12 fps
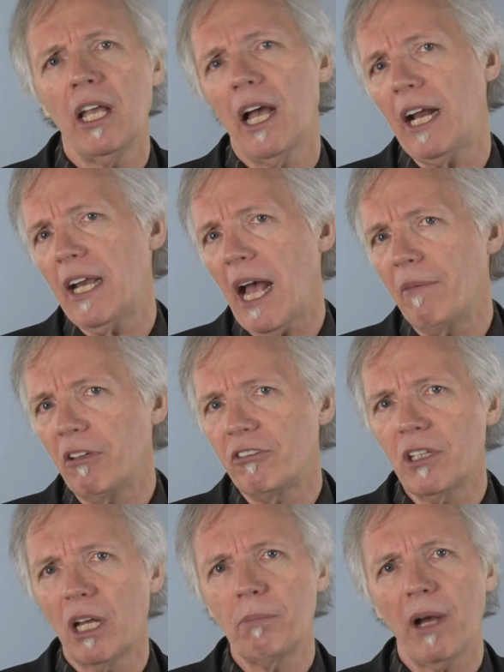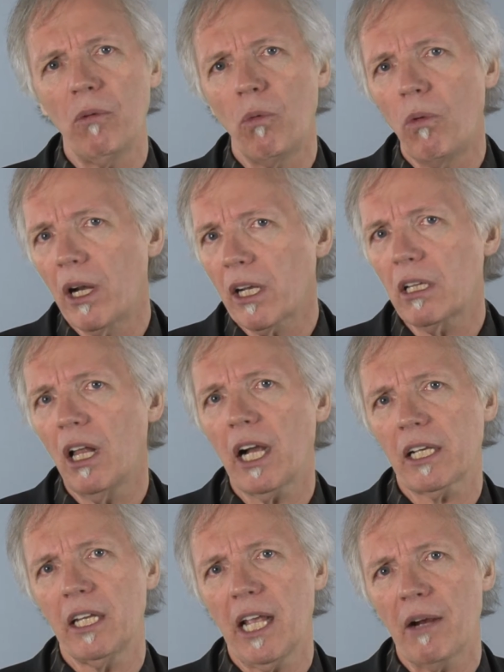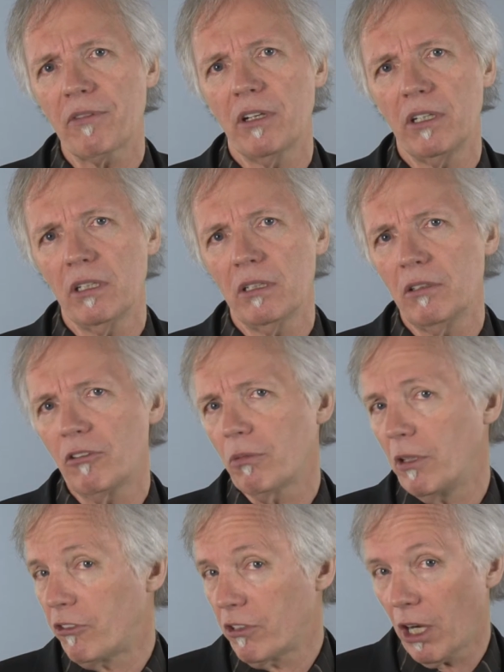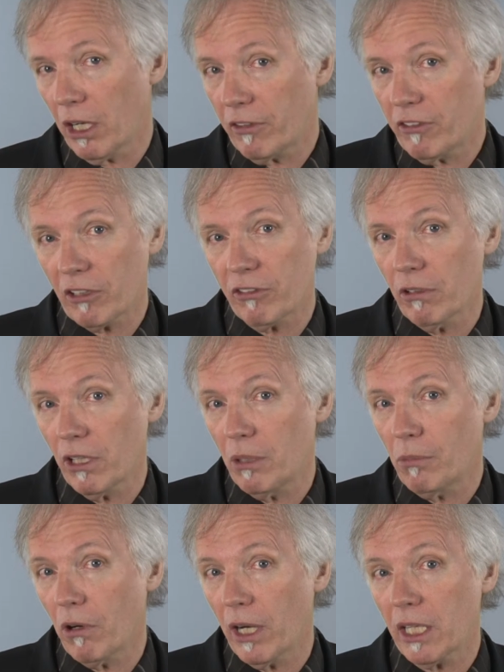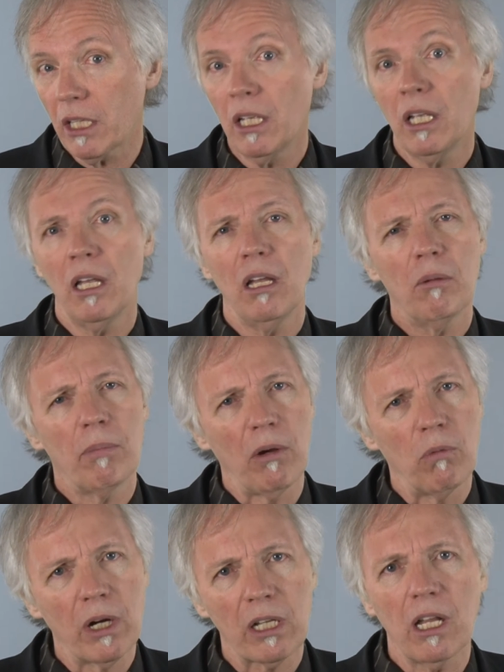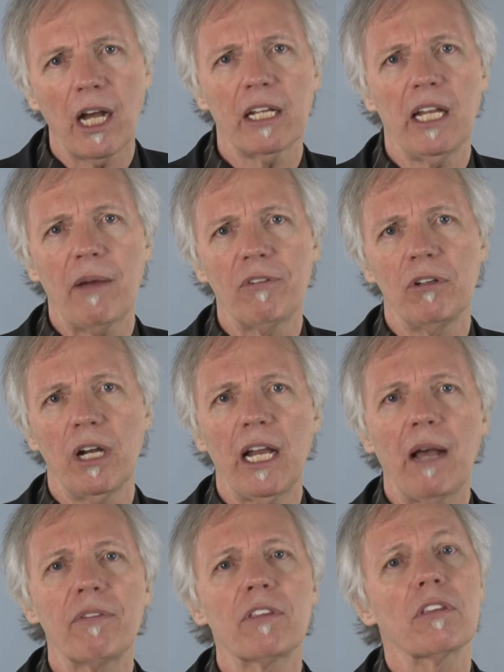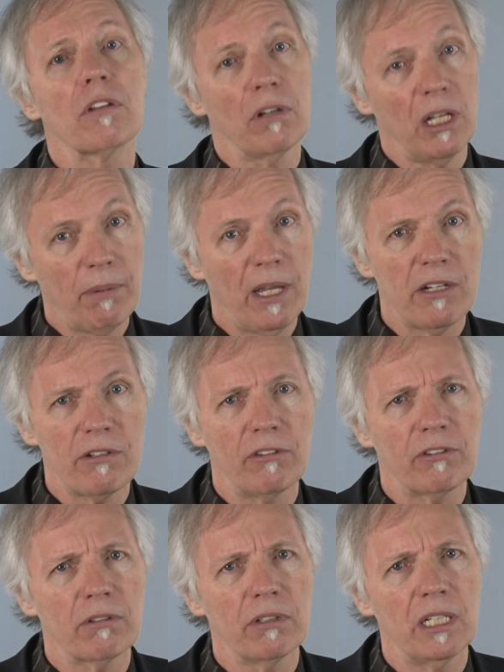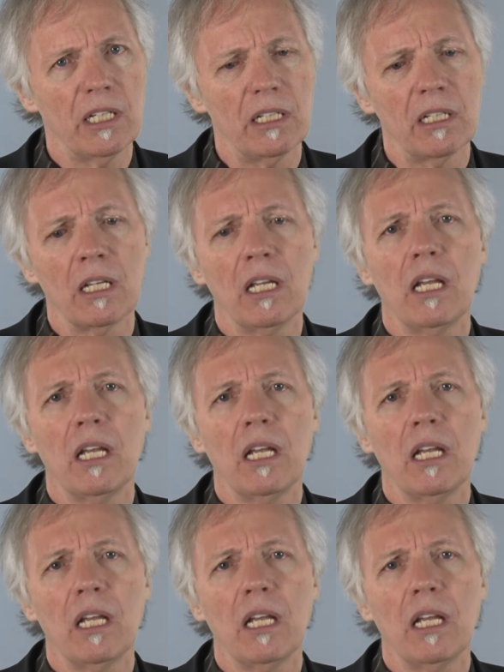I'd have these done by 1 o'clock in the afternoon. So we'd start at 6:30 in the morning. By 1 o'clock in the afternoon, I'd have 30 patients treated.